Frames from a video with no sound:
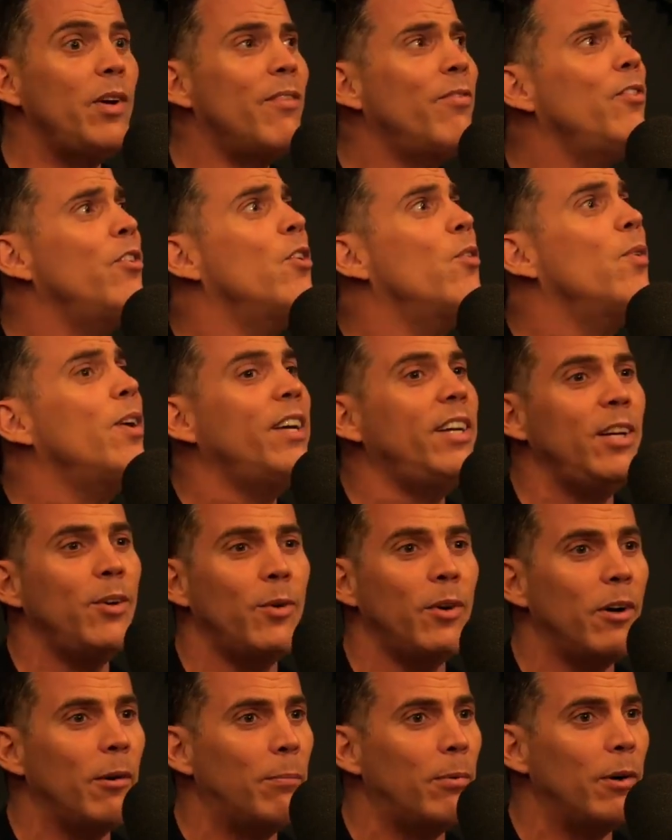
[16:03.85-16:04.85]
We have no idea
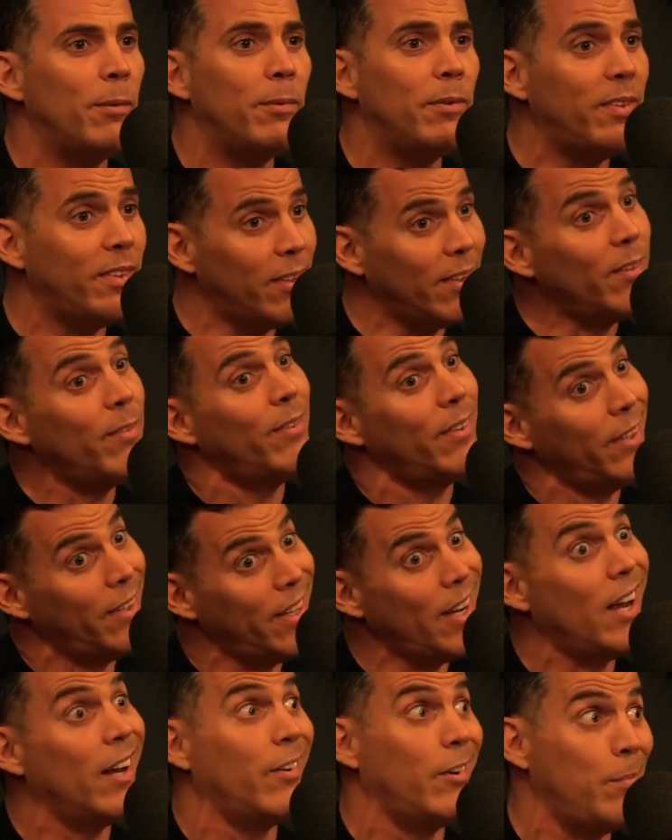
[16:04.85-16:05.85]
what our purpose is. You
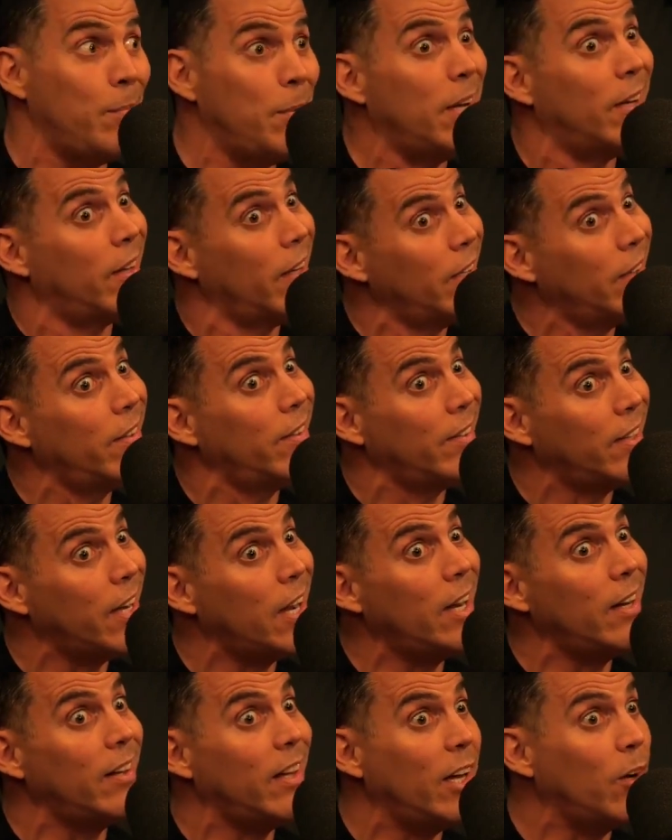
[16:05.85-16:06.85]
gotta admit, like, there's
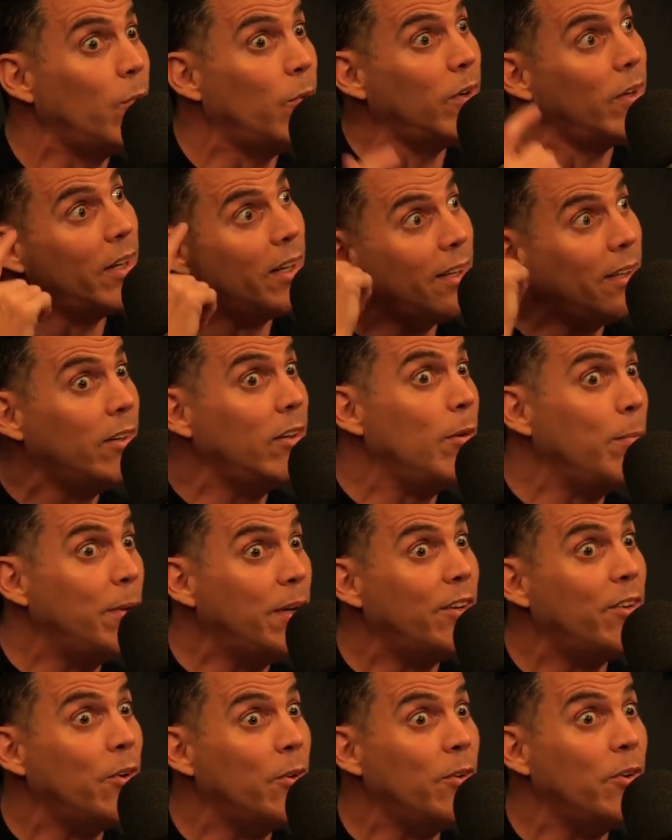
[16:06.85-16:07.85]
kind of like we're like a little
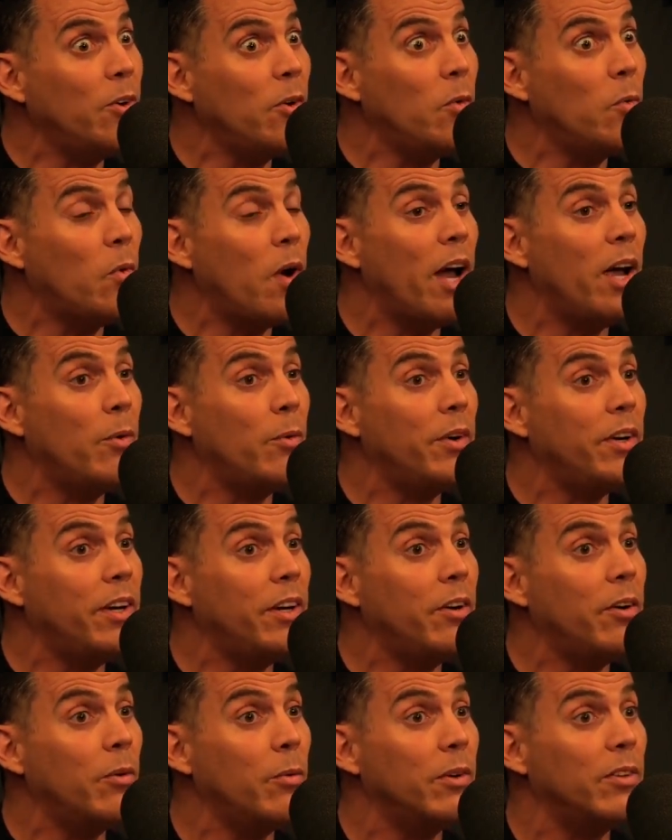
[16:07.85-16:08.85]
bit don't know why we're
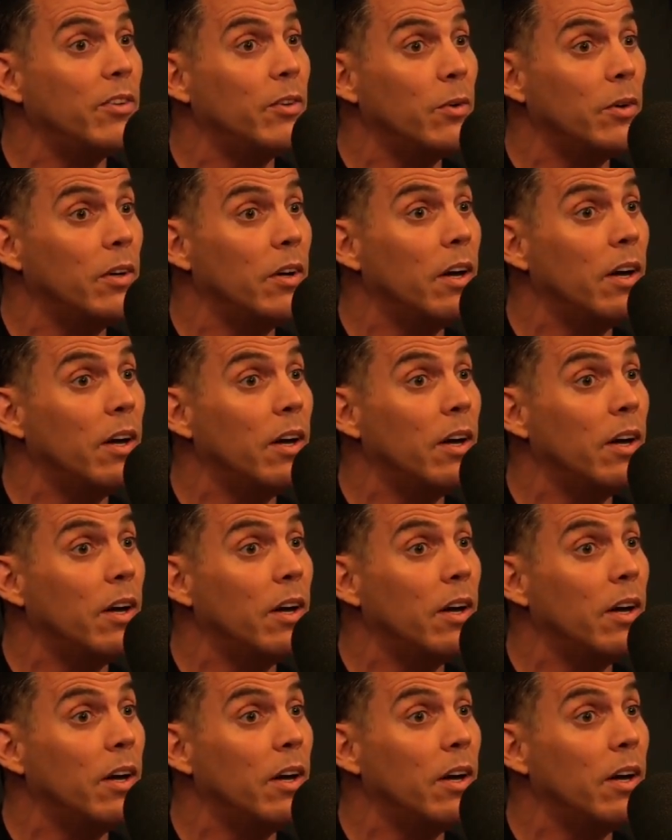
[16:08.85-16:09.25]
here, what's going on.